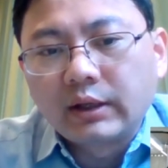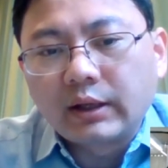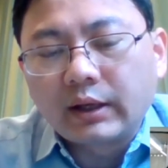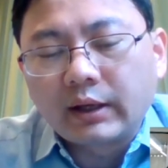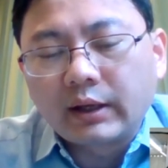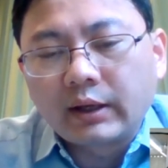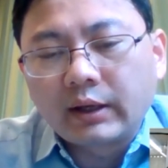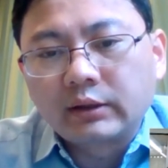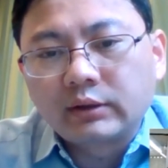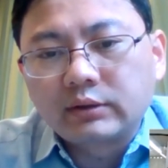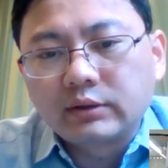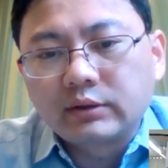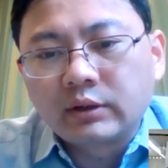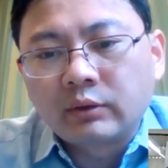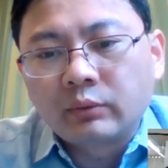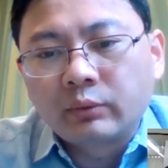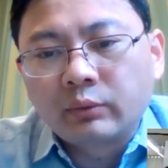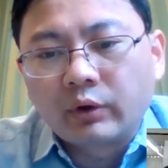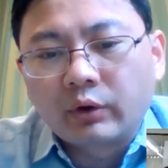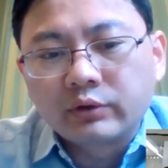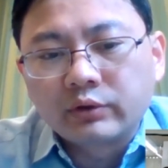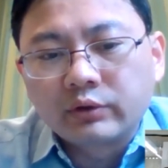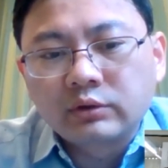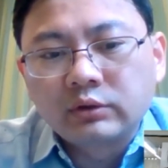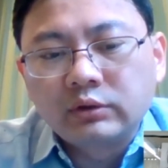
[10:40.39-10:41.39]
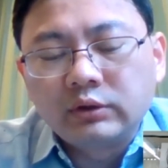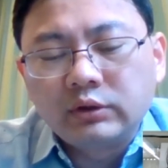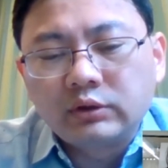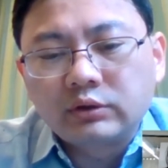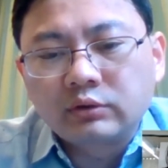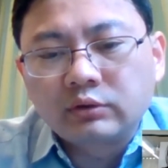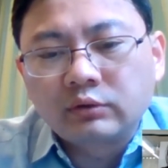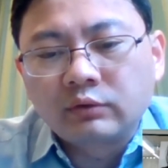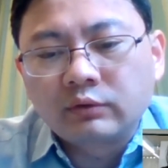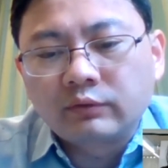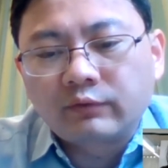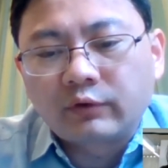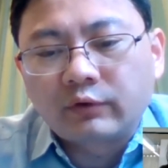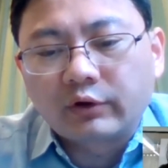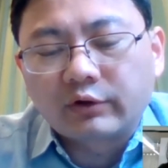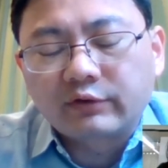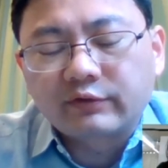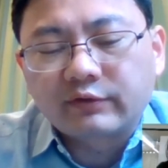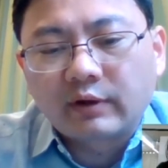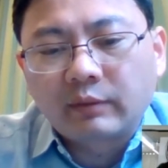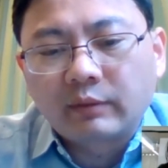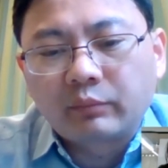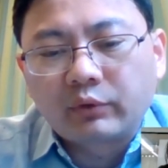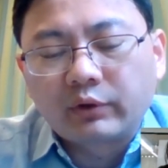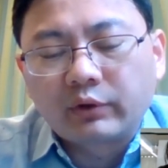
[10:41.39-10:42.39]
And we also need to, for
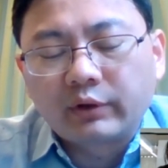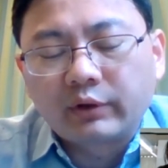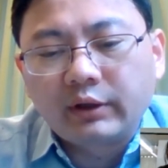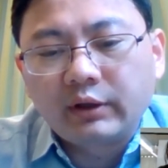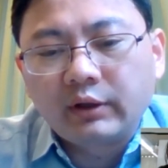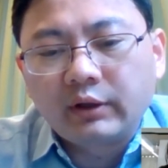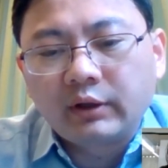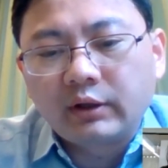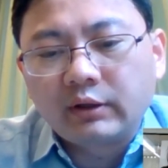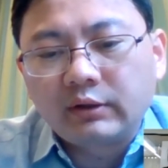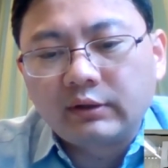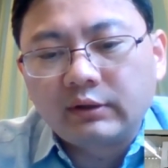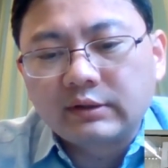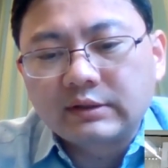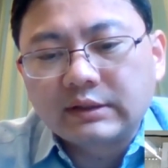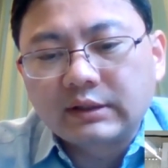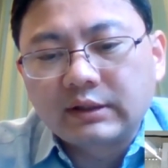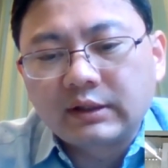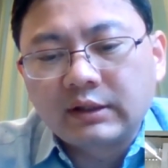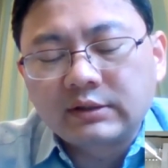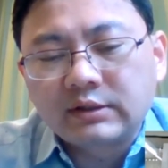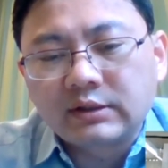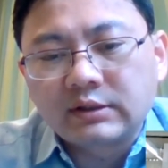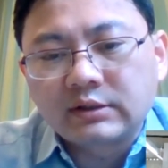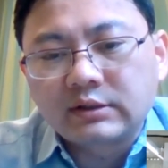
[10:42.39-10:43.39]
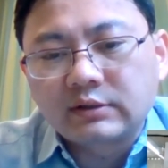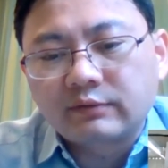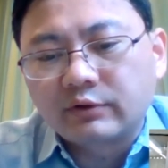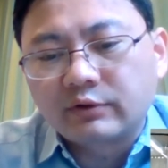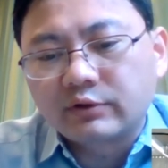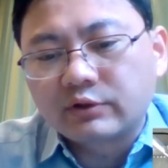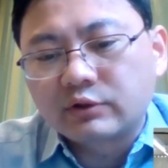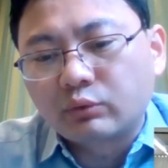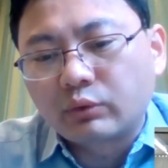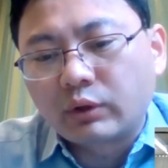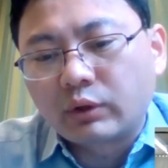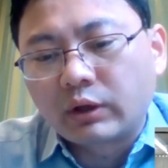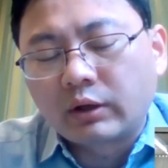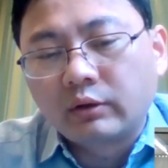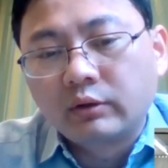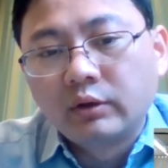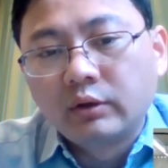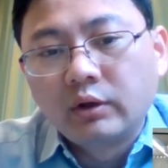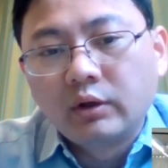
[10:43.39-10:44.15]
example, here in this case, is first one,